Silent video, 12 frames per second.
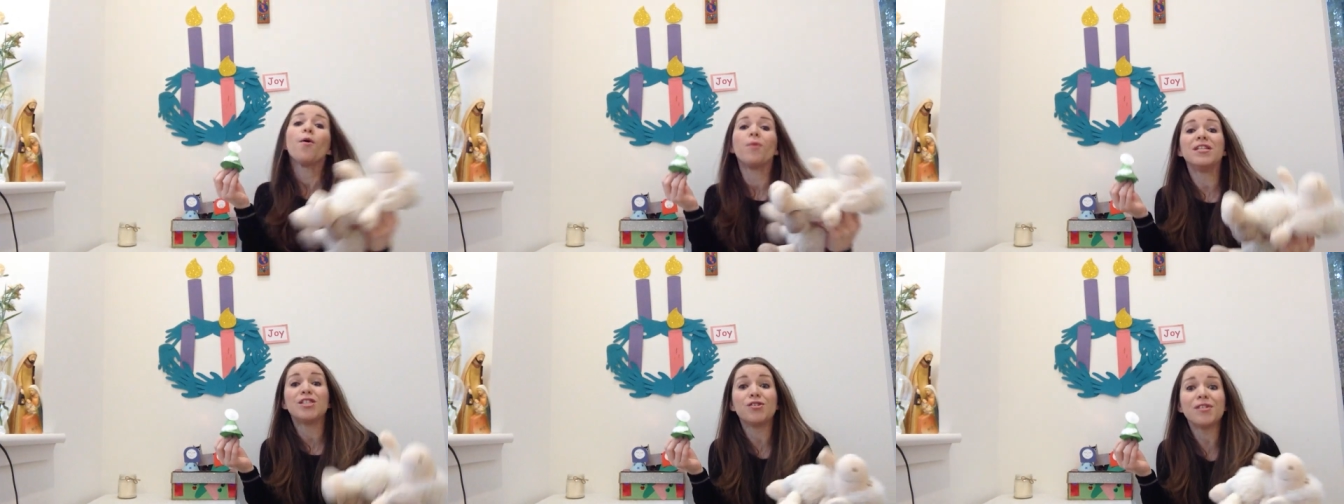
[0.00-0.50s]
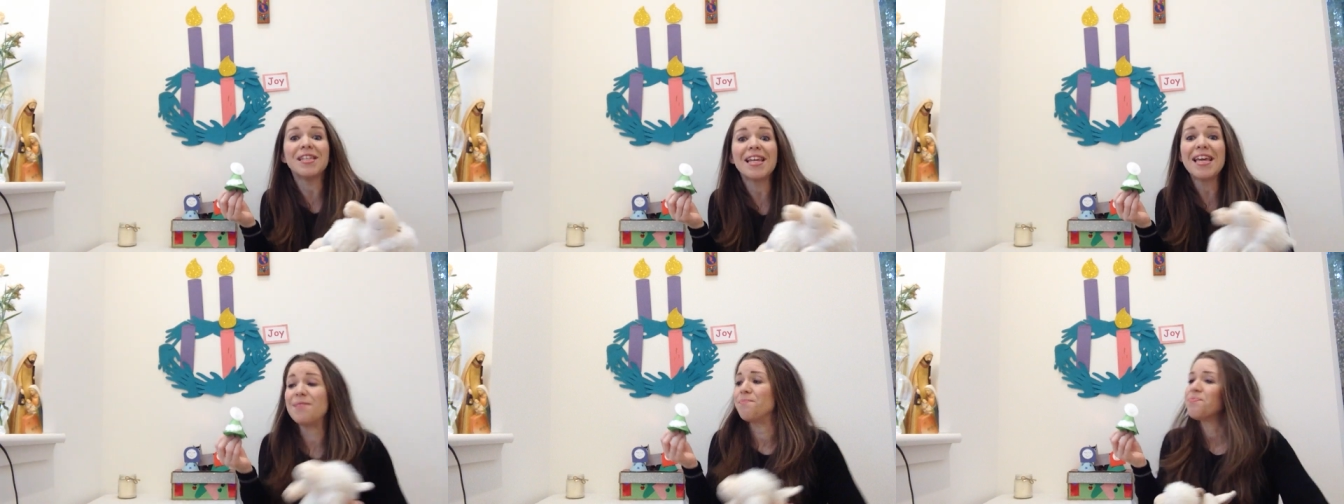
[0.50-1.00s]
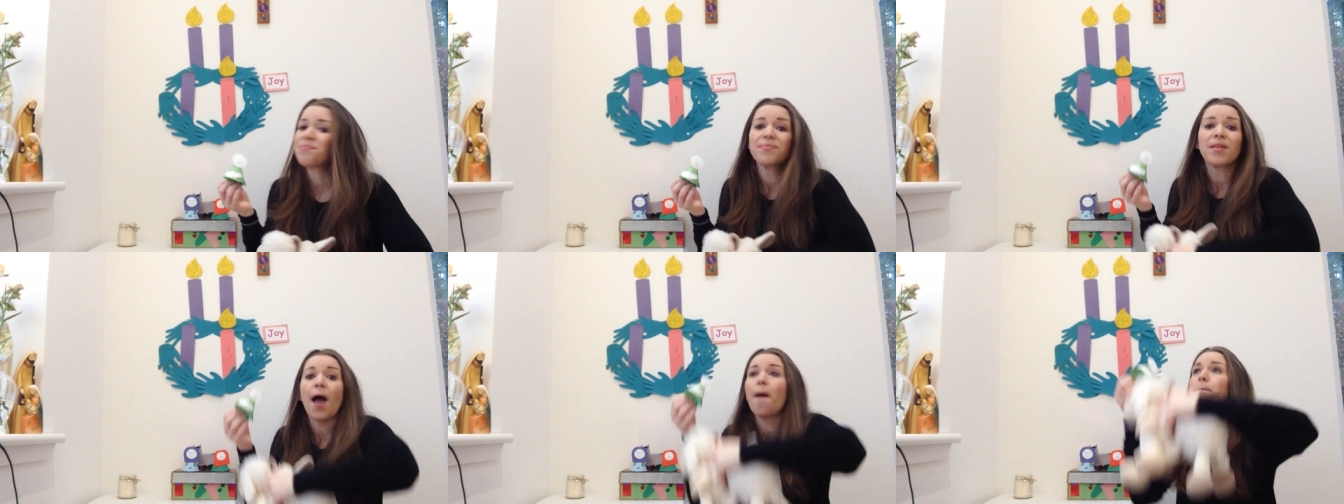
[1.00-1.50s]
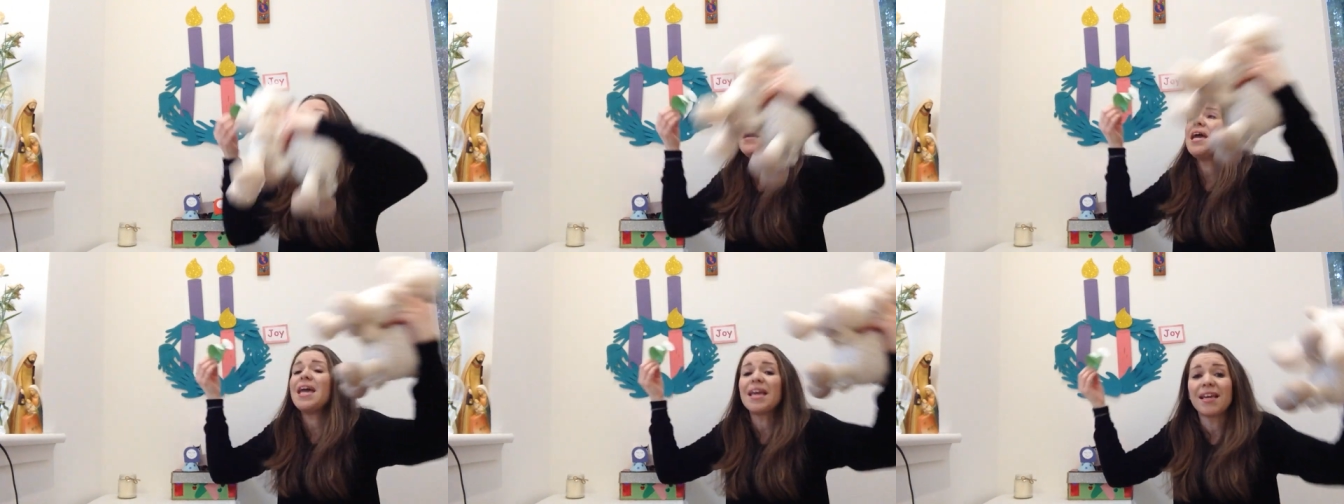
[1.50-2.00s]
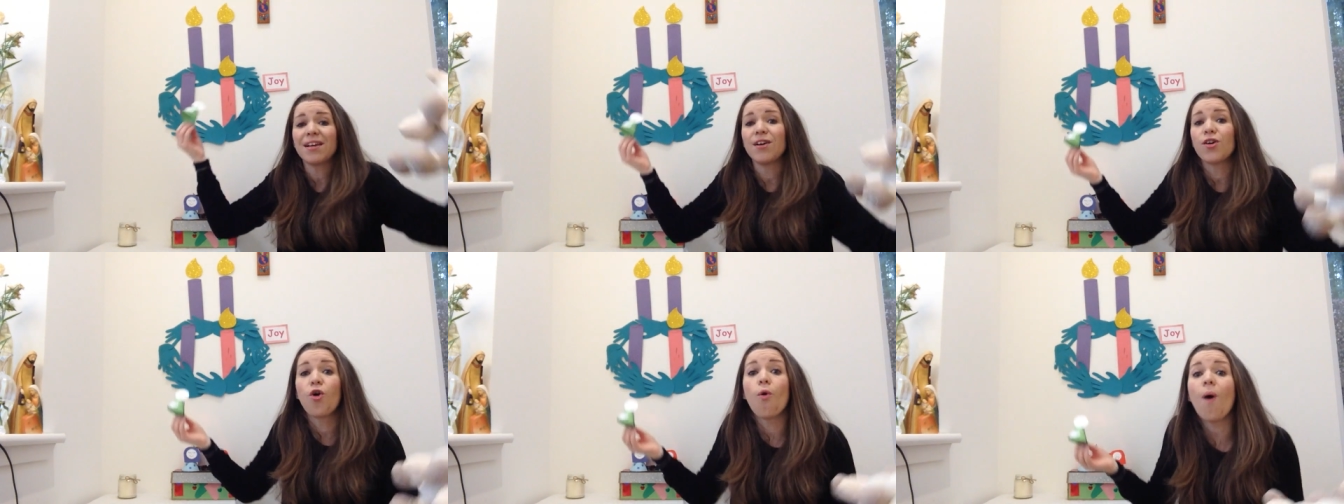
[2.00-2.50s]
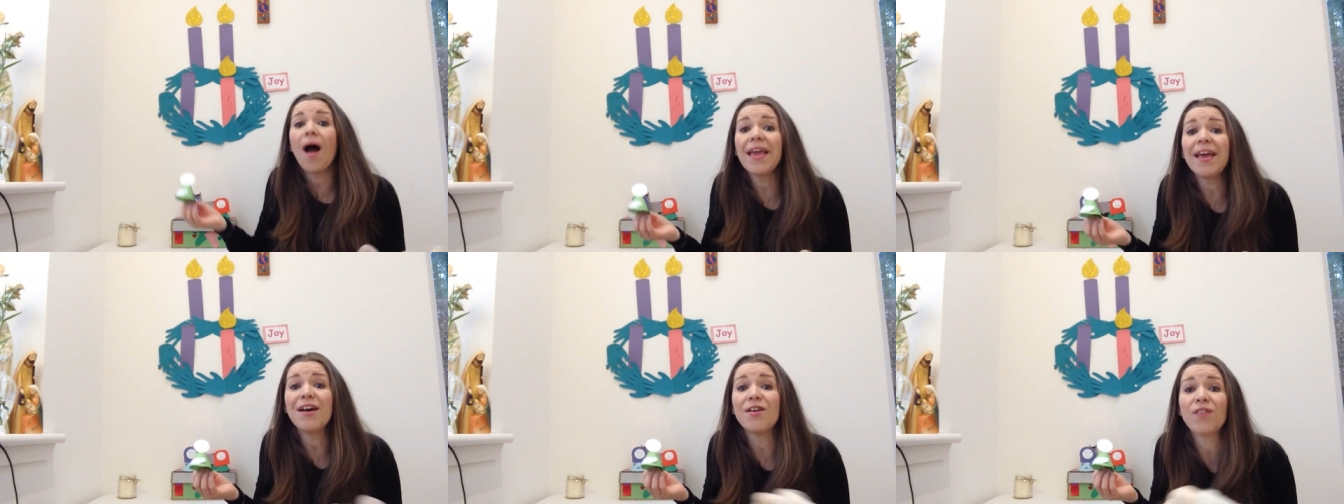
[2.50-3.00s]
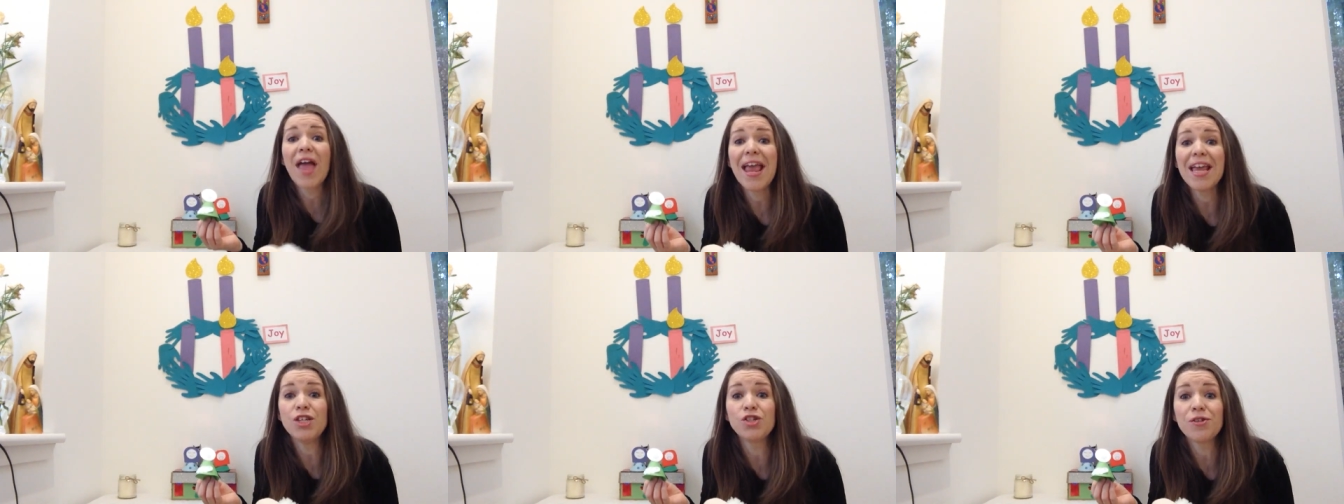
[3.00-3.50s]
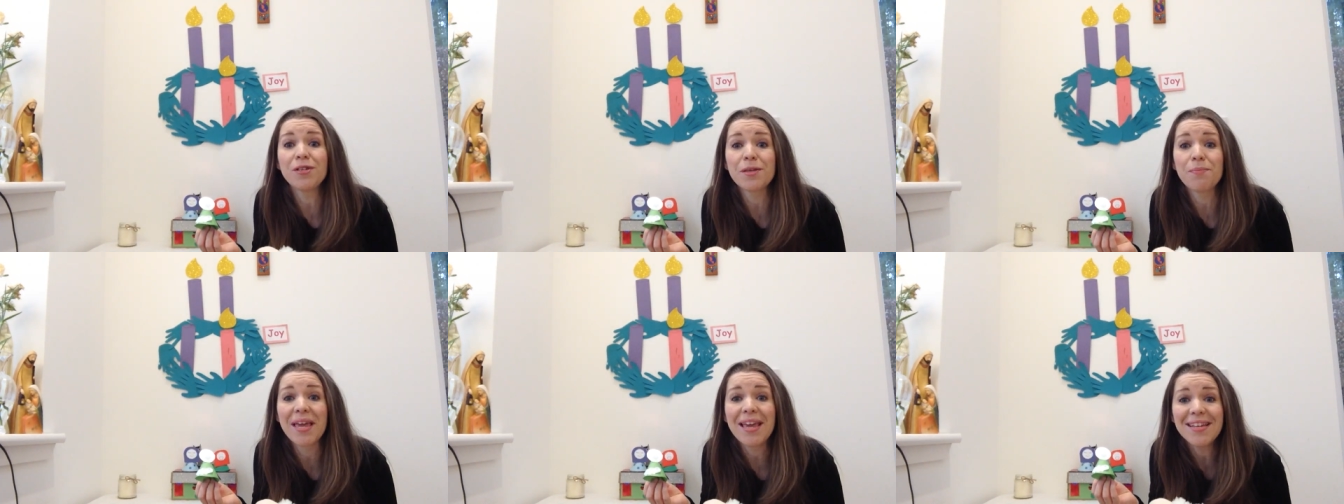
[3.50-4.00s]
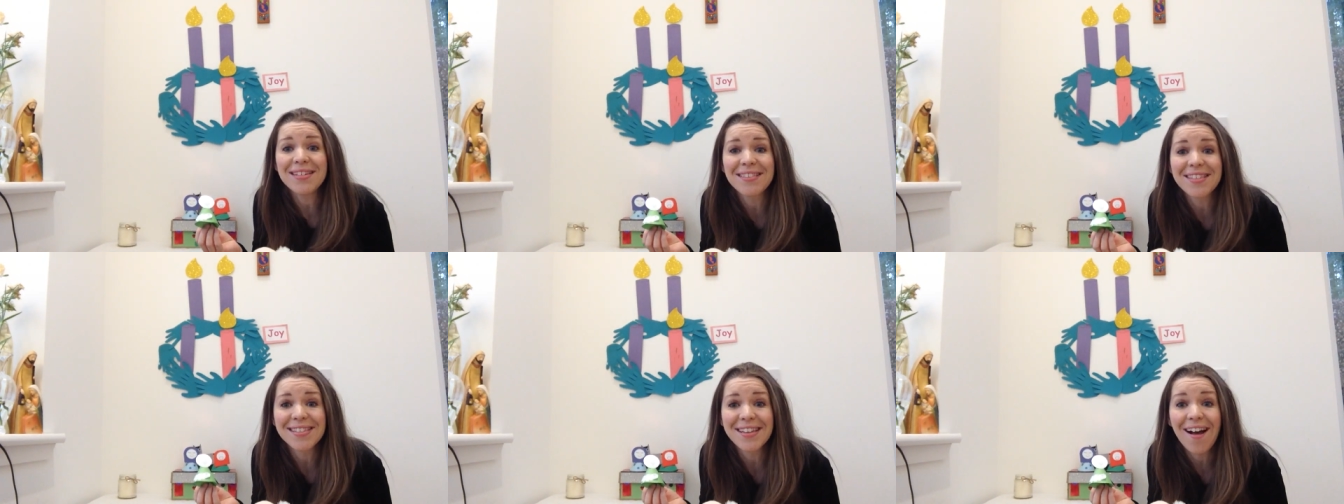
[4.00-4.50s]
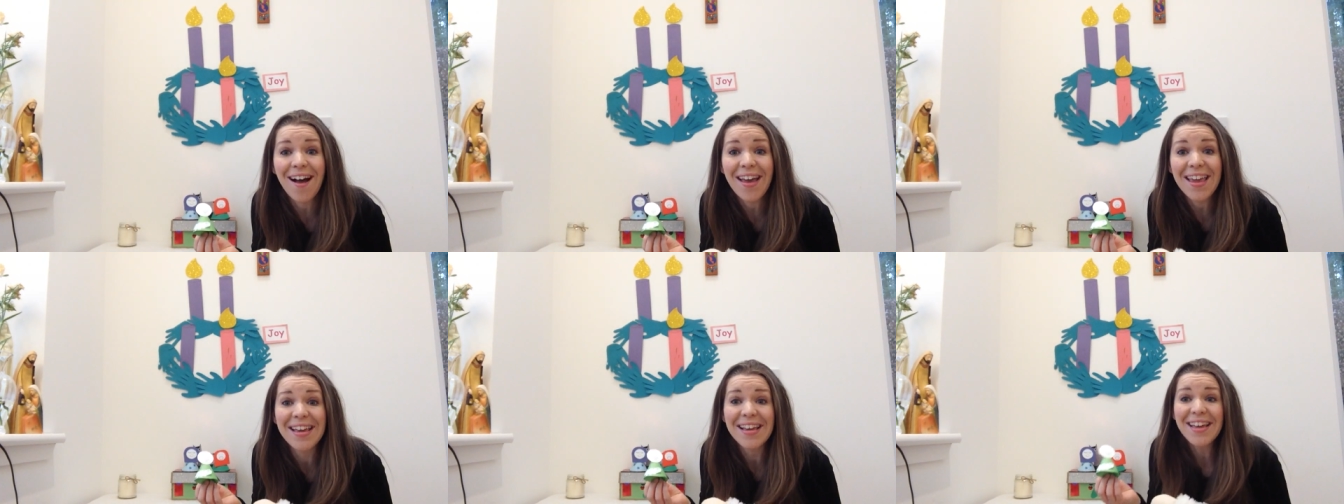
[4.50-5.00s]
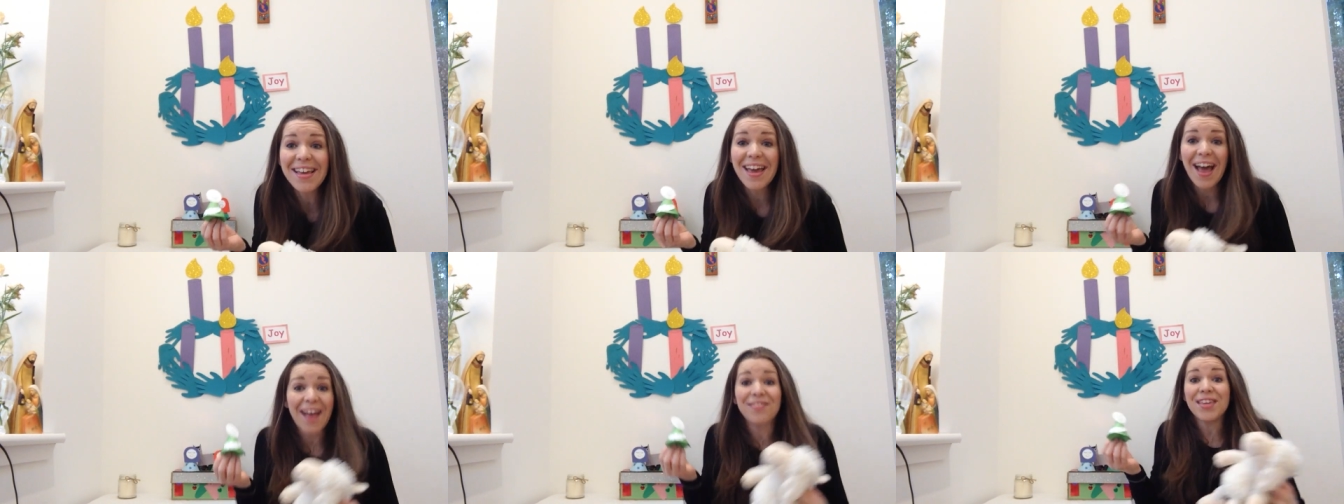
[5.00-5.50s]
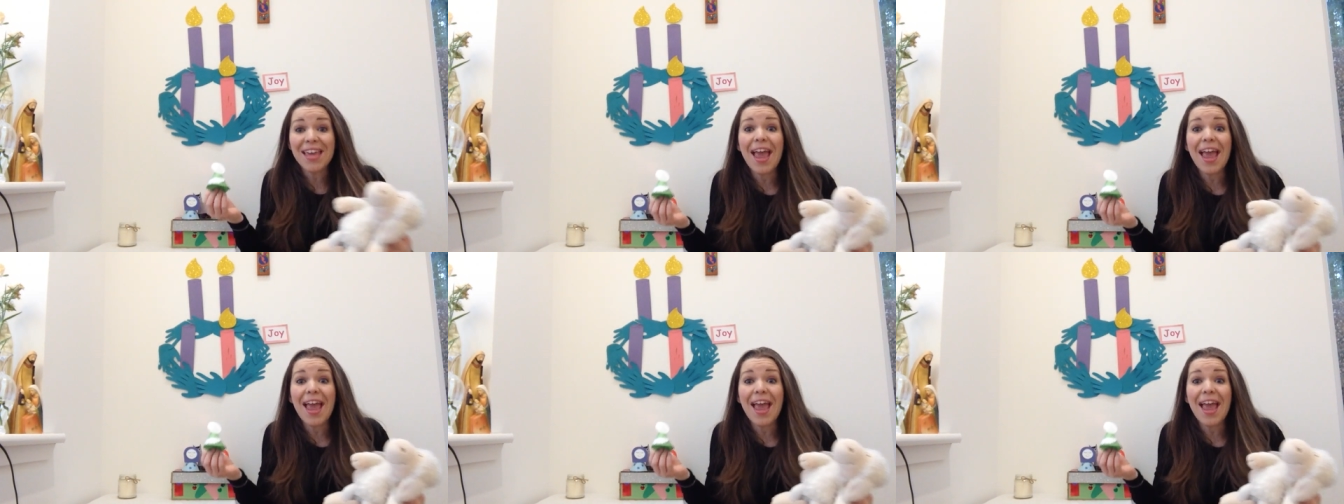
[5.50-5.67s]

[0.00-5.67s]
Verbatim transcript: When suddenly a big, quiet angels appeared in the sky. And the